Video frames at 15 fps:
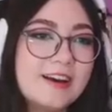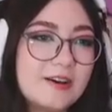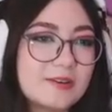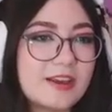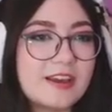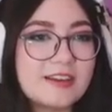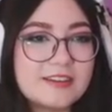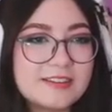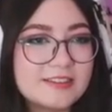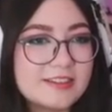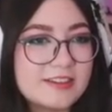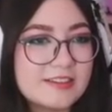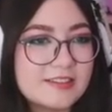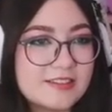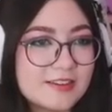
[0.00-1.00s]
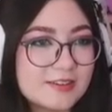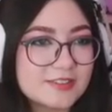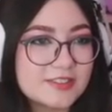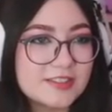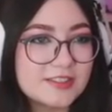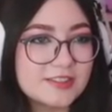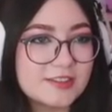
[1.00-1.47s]
Okay, Th
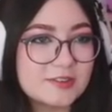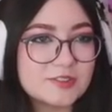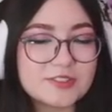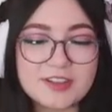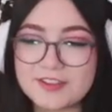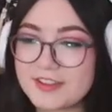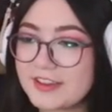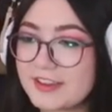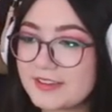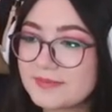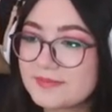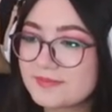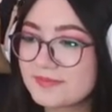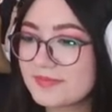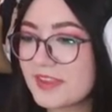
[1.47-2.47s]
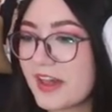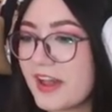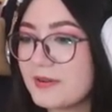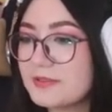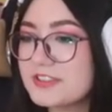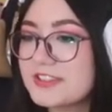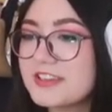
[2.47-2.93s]
there's there's nothing. I
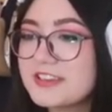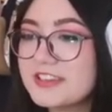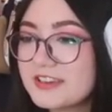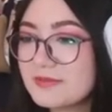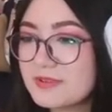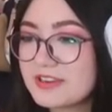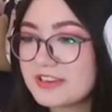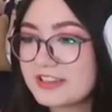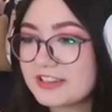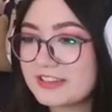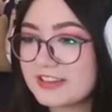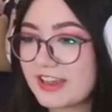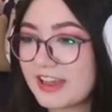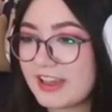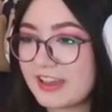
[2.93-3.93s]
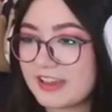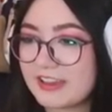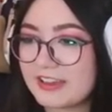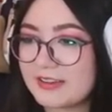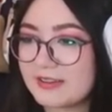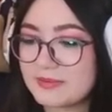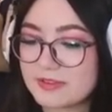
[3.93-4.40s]
was thinking we needed
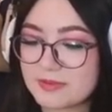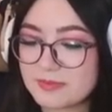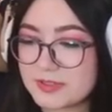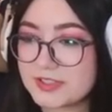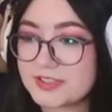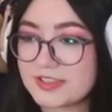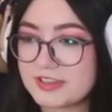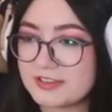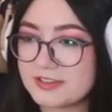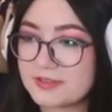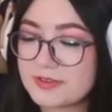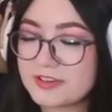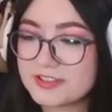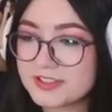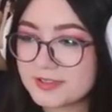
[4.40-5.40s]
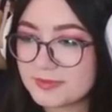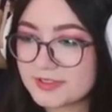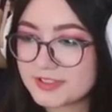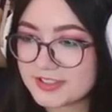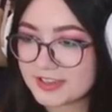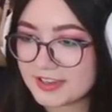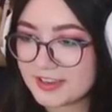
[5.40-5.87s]
a mosquito custom
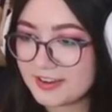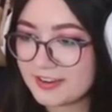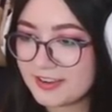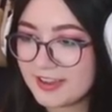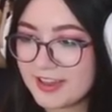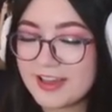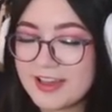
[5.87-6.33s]
design,